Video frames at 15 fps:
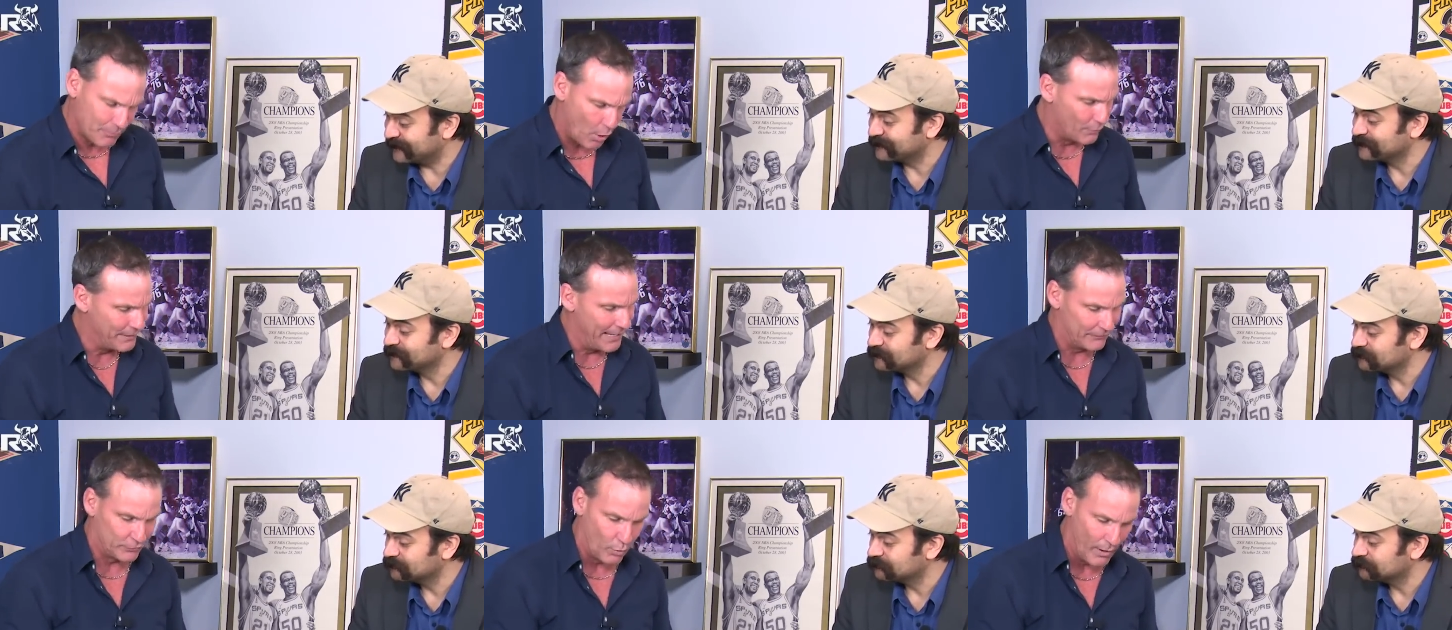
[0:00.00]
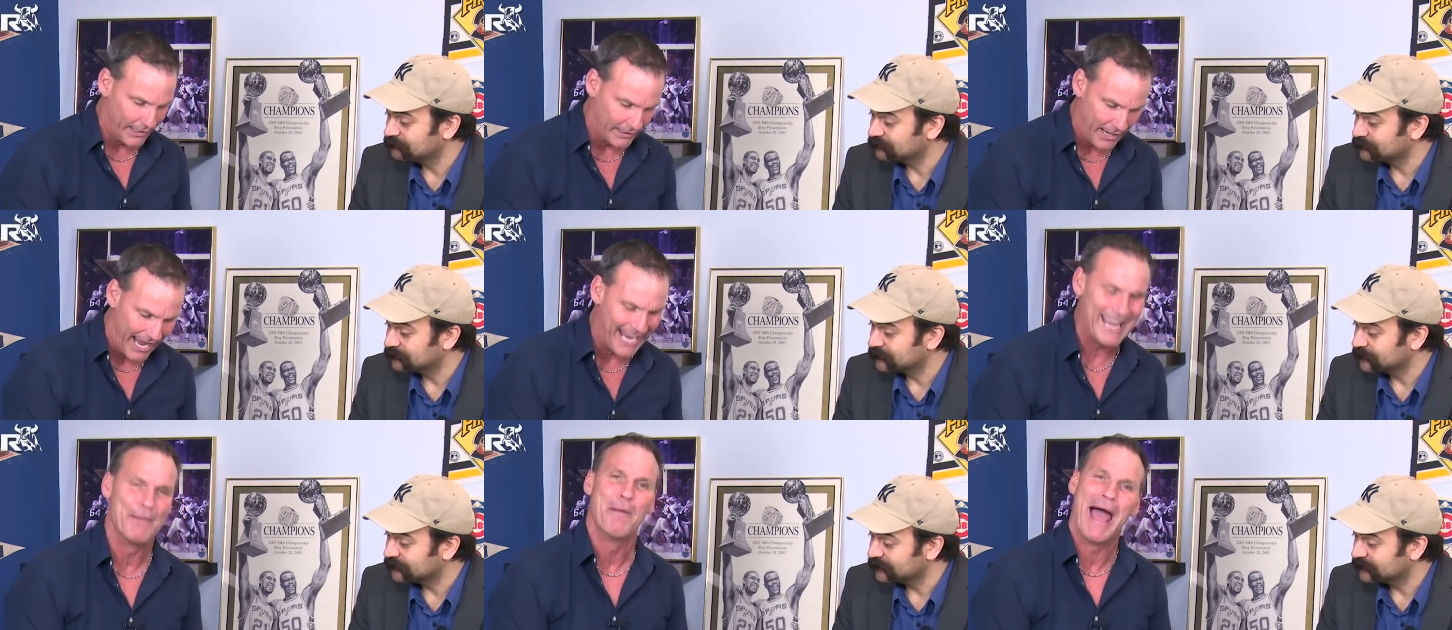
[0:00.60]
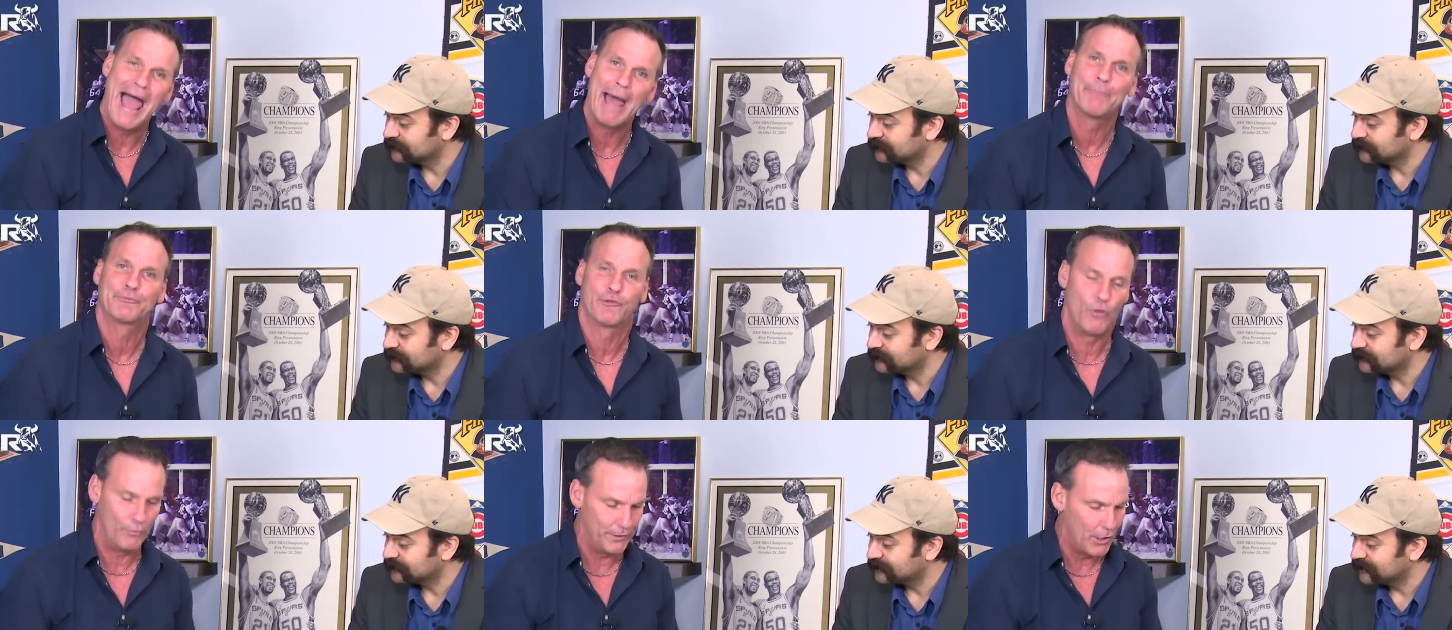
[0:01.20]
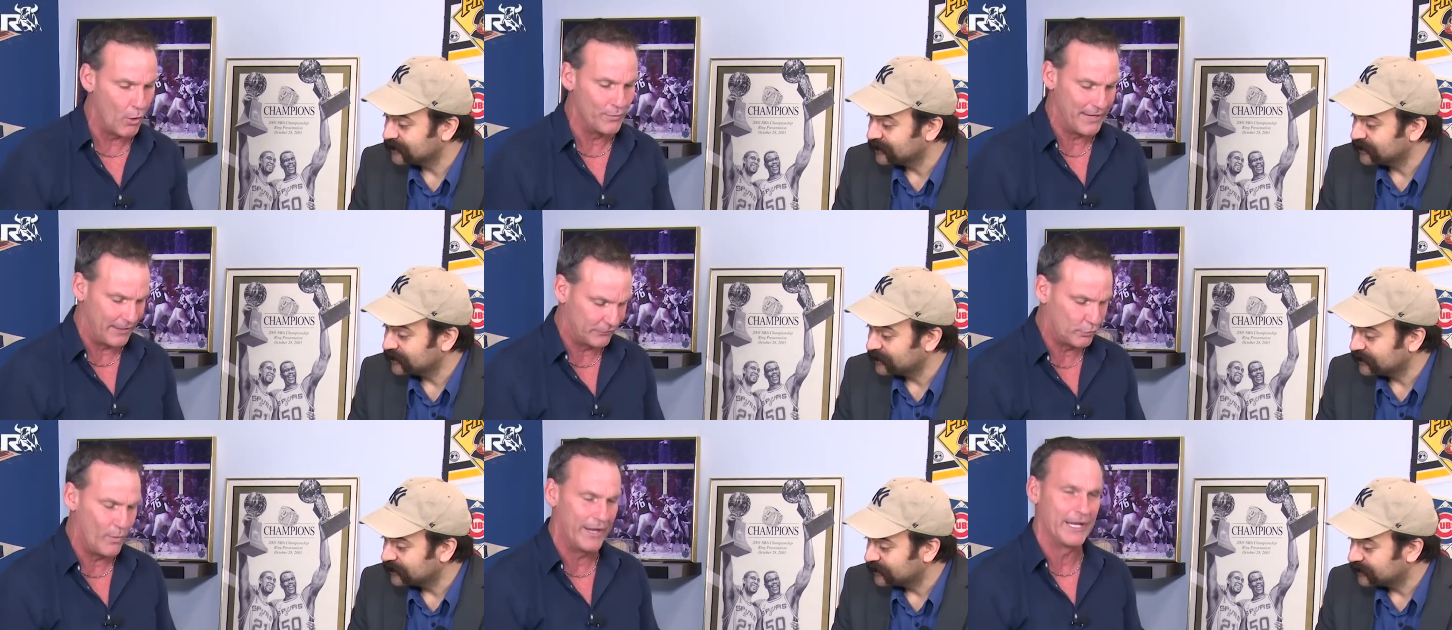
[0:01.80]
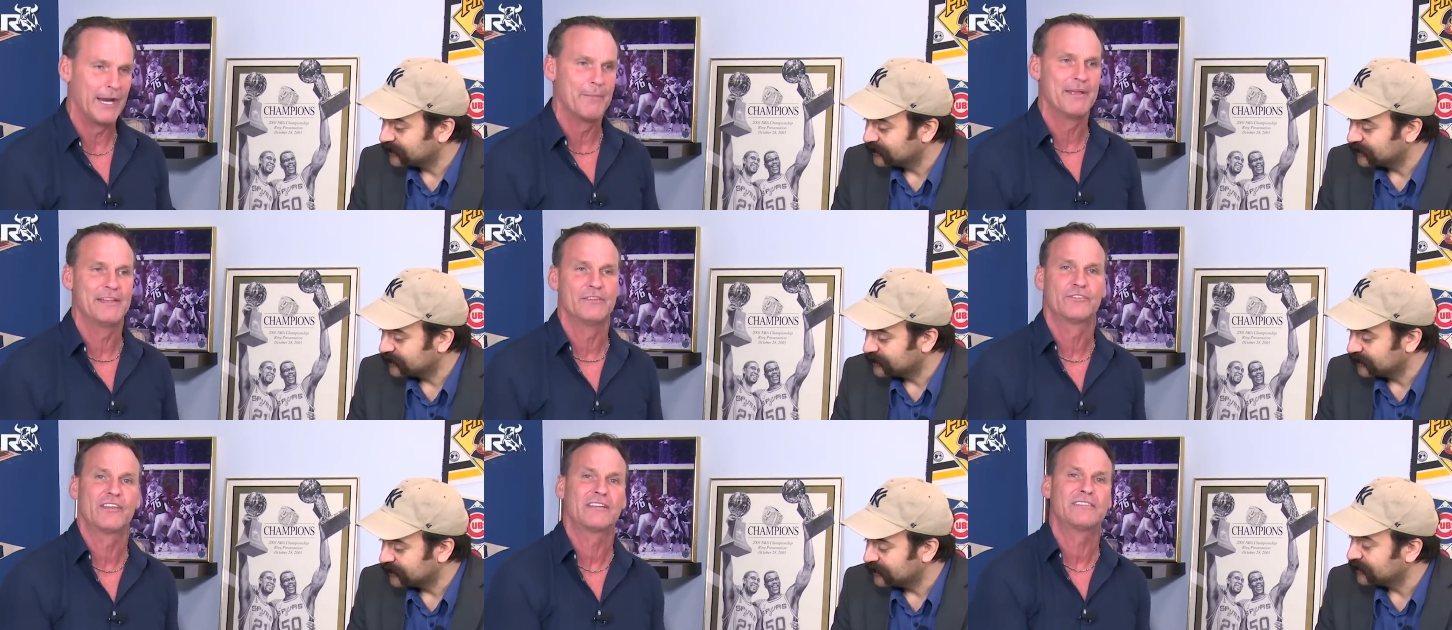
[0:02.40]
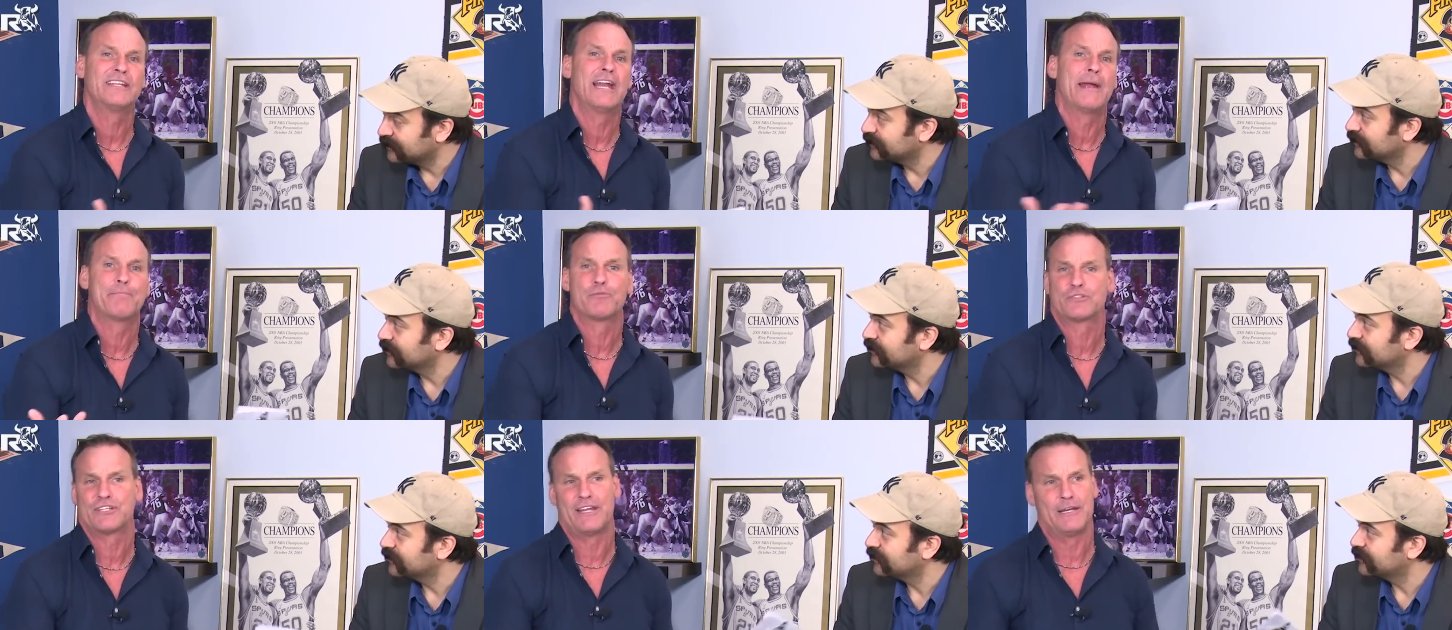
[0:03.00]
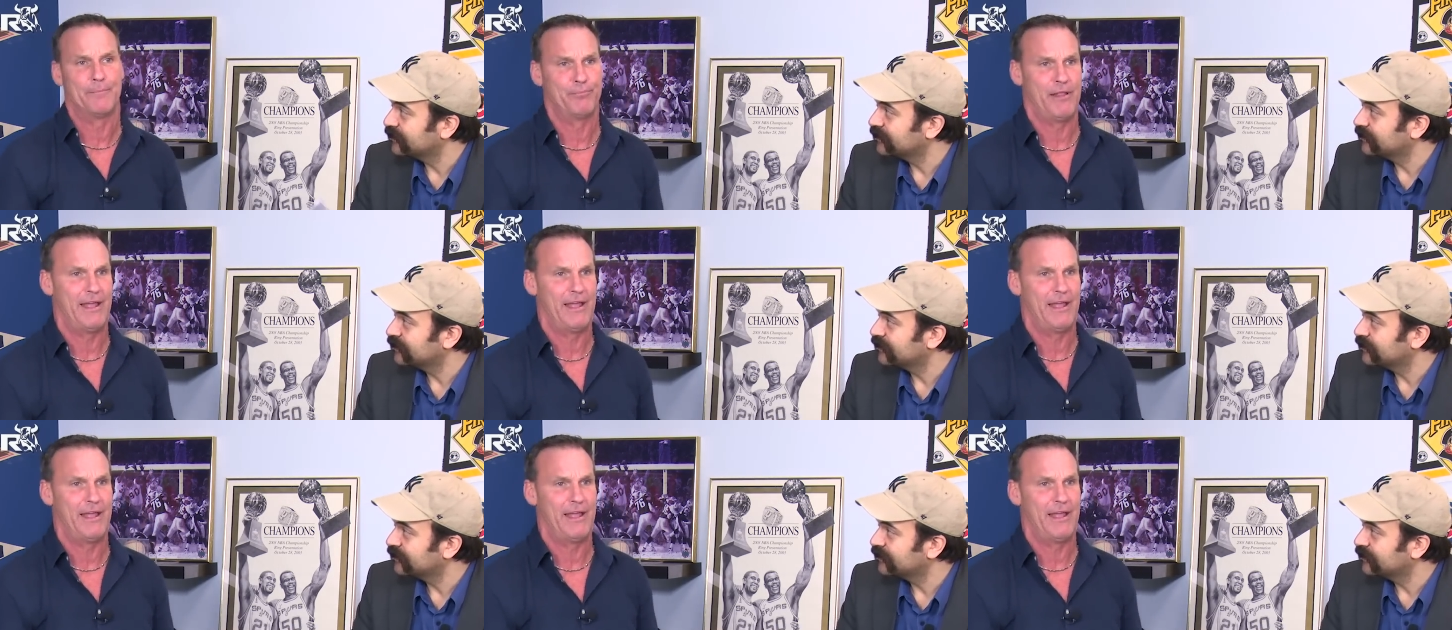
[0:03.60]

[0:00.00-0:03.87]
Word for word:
Speaker 1: I'm going down swinging. I am absolutely going down swinging. I'm hitting 69% in the